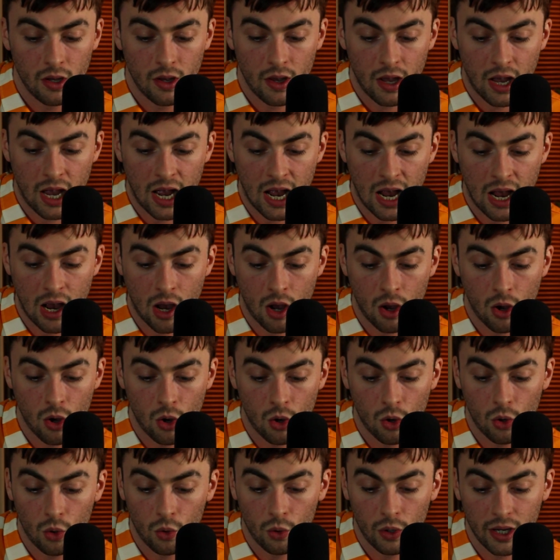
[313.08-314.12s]

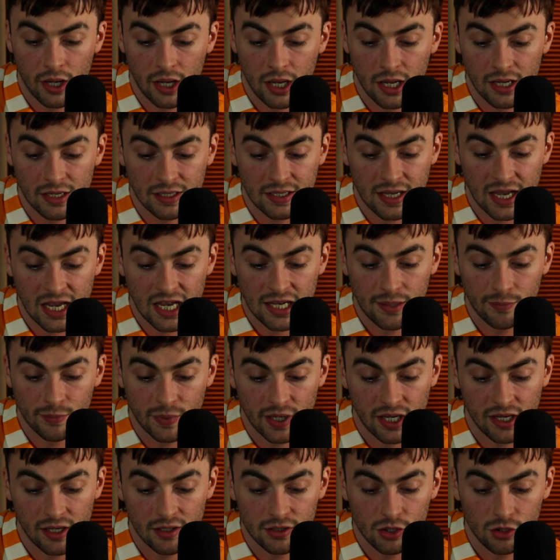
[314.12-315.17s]
How it came
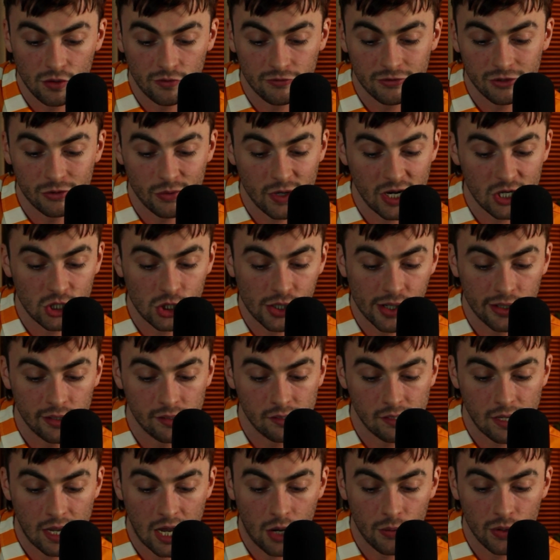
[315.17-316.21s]
into fruition,
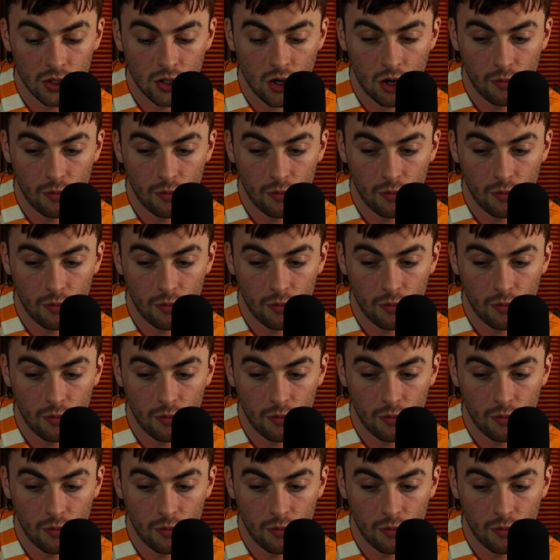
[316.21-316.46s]
how it got